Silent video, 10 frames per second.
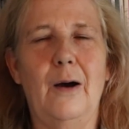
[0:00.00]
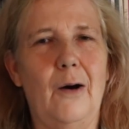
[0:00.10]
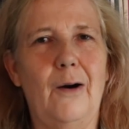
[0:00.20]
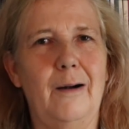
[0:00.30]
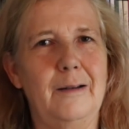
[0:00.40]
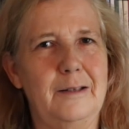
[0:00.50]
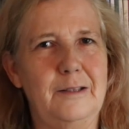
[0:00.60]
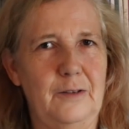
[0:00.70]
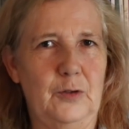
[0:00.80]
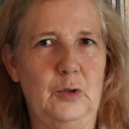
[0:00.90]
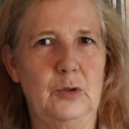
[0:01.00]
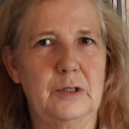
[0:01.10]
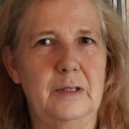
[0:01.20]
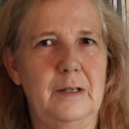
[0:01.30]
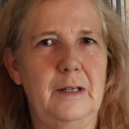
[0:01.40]
are
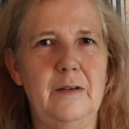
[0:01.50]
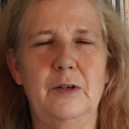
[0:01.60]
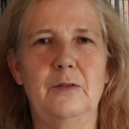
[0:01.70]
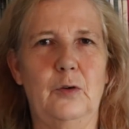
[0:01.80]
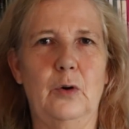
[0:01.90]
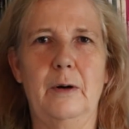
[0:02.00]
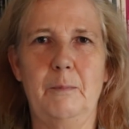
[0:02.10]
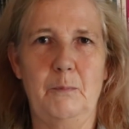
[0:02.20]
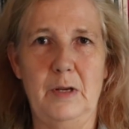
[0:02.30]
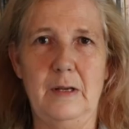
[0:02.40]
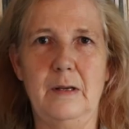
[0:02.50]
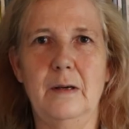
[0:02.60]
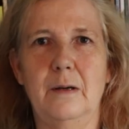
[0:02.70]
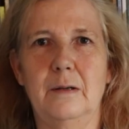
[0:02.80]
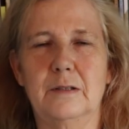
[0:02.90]
difficult, even for me,
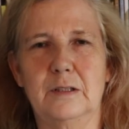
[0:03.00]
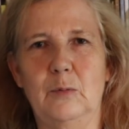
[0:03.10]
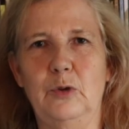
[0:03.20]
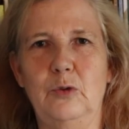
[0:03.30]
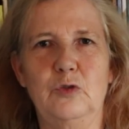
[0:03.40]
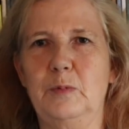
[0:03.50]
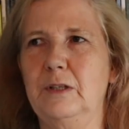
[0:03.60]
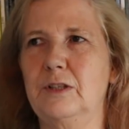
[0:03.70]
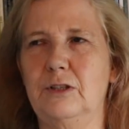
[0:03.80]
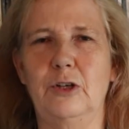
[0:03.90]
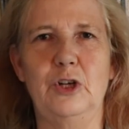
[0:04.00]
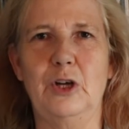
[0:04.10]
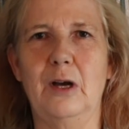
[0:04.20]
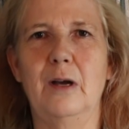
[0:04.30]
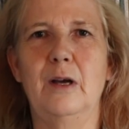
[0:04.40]
someone who's been
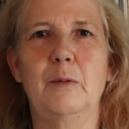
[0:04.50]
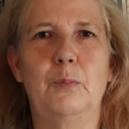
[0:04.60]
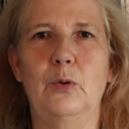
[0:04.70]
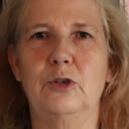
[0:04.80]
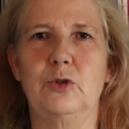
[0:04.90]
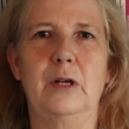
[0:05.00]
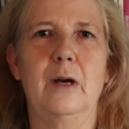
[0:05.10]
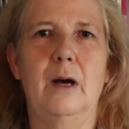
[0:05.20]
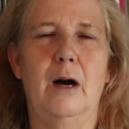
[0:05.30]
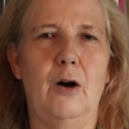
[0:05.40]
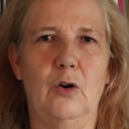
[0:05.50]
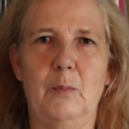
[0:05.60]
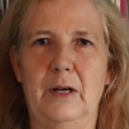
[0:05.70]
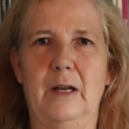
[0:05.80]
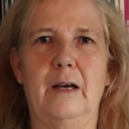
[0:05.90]
studying poetry all of
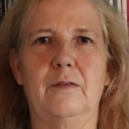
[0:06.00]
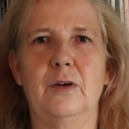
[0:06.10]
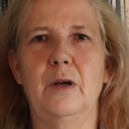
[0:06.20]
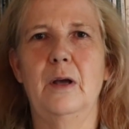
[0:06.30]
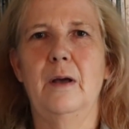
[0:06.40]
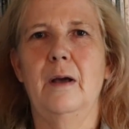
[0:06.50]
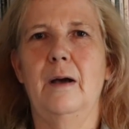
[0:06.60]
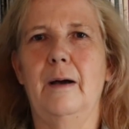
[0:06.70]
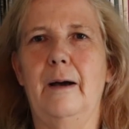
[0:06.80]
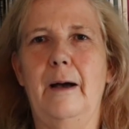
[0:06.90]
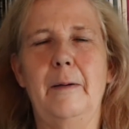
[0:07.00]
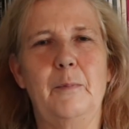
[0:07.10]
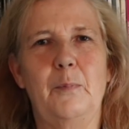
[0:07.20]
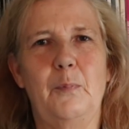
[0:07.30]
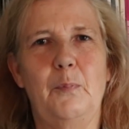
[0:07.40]
my life.
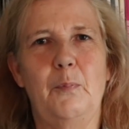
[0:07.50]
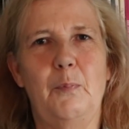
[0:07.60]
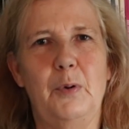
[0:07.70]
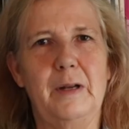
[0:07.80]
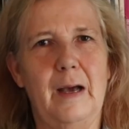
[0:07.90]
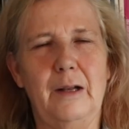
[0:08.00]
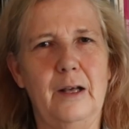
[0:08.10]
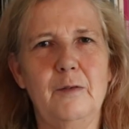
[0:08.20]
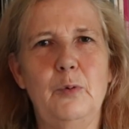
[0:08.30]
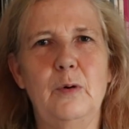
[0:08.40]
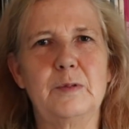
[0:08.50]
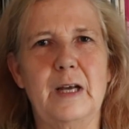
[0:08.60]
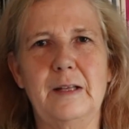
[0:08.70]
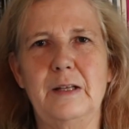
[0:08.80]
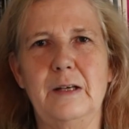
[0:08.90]
But a lot of poems,
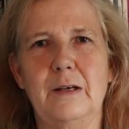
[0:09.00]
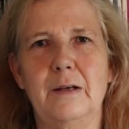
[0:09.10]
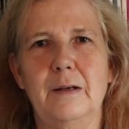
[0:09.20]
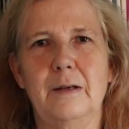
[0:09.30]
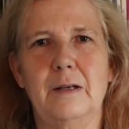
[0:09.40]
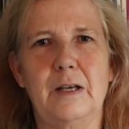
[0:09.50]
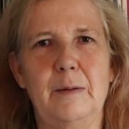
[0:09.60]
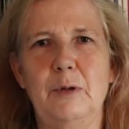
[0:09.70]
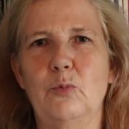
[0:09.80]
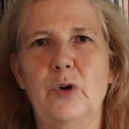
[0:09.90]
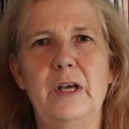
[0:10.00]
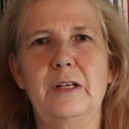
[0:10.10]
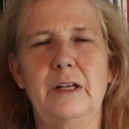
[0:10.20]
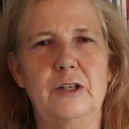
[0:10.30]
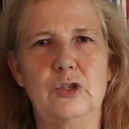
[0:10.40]
I think, can be
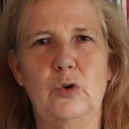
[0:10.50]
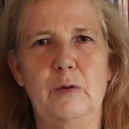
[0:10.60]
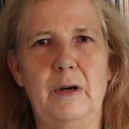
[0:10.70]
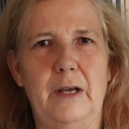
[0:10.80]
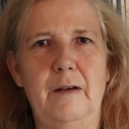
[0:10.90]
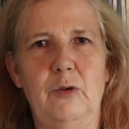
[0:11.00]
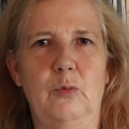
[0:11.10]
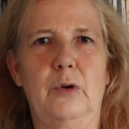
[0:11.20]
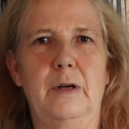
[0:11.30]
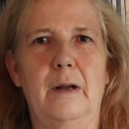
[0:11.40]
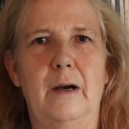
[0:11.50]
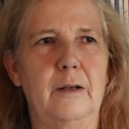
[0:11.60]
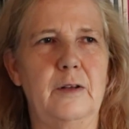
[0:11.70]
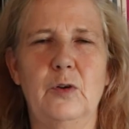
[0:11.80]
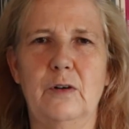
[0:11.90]
read and enjoyed by everyone.
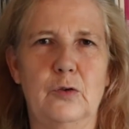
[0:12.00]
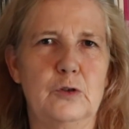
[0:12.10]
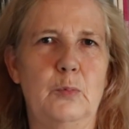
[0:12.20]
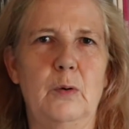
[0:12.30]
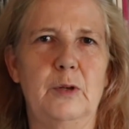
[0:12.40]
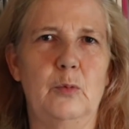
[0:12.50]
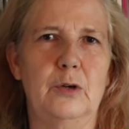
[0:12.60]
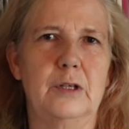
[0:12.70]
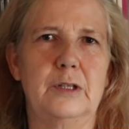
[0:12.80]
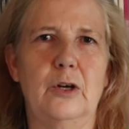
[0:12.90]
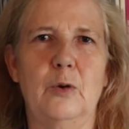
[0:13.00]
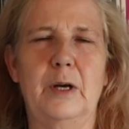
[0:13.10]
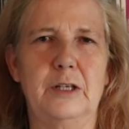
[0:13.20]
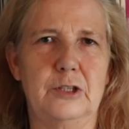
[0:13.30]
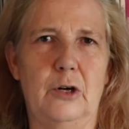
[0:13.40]
The very first poem that we're going to talk
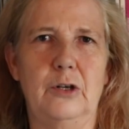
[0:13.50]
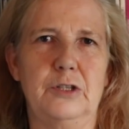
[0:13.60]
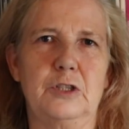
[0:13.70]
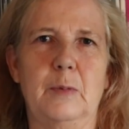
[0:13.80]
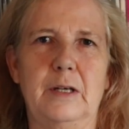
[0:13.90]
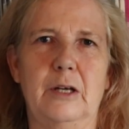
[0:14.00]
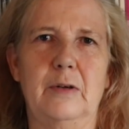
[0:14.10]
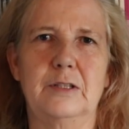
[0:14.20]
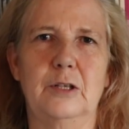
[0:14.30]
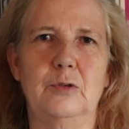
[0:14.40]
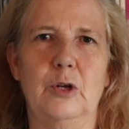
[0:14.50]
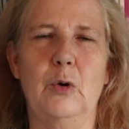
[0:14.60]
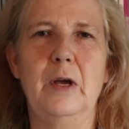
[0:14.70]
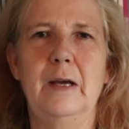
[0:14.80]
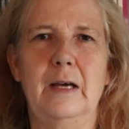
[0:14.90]
about is Oranges by Gary Soto.
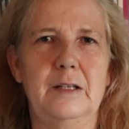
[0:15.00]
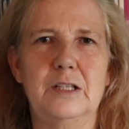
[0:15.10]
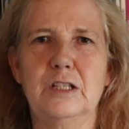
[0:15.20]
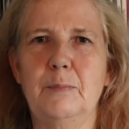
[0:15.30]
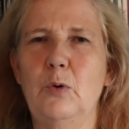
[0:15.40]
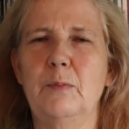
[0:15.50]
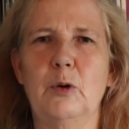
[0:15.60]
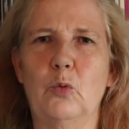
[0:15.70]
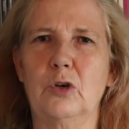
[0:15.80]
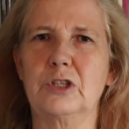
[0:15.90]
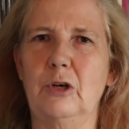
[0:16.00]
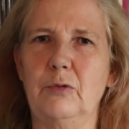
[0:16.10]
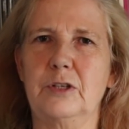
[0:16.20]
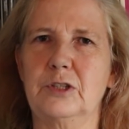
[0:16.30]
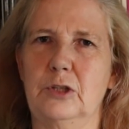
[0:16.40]
And this is a poem that works on
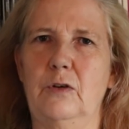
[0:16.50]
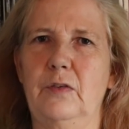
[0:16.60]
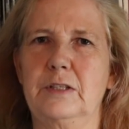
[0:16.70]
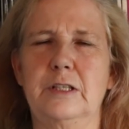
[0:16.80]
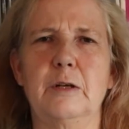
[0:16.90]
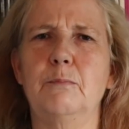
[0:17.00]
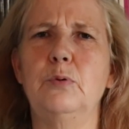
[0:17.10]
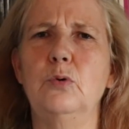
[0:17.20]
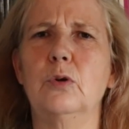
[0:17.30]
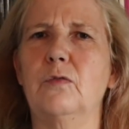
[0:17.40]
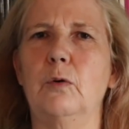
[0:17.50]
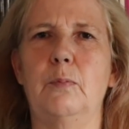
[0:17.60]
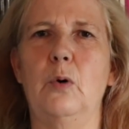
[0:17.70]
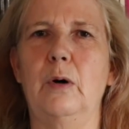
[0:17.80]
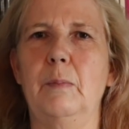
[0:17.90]
the surface. It's a beautiful
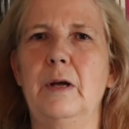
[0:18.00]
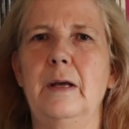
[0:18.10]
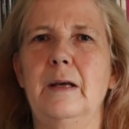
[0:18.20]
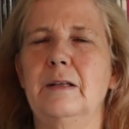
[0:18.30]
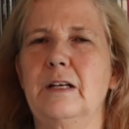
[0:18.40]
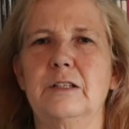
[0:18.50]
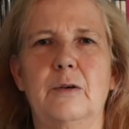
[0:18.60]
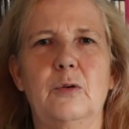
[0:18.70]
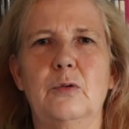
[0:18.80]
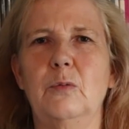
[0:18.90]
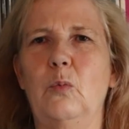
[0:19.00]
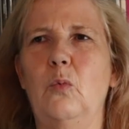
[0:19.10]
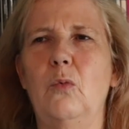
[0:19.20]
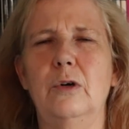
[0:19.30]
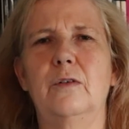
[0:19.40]
poem that is a
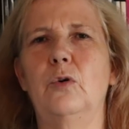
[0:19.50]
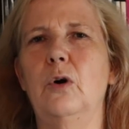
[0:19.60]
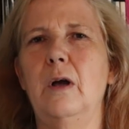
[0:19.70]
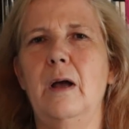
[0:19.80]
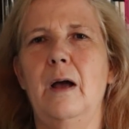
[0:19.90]
wonderful,